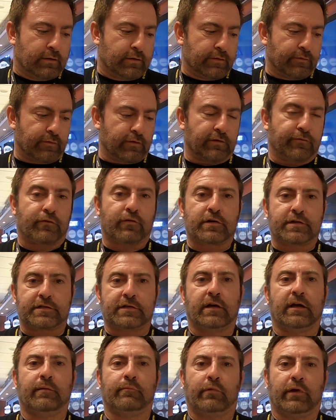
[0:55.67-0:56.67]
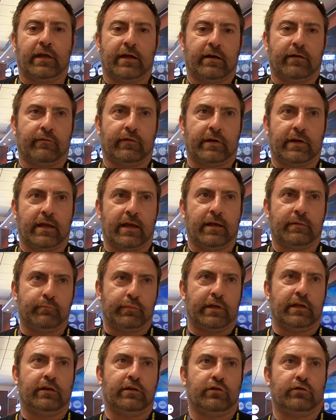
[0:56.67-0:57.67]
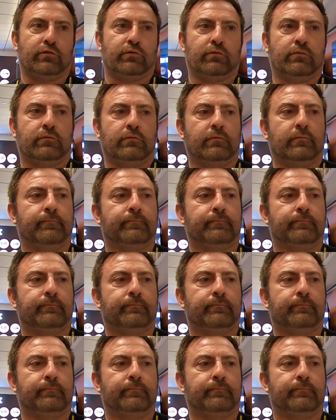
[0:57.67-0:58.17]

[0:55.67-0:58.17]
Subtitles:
for the first time, we have an NPU.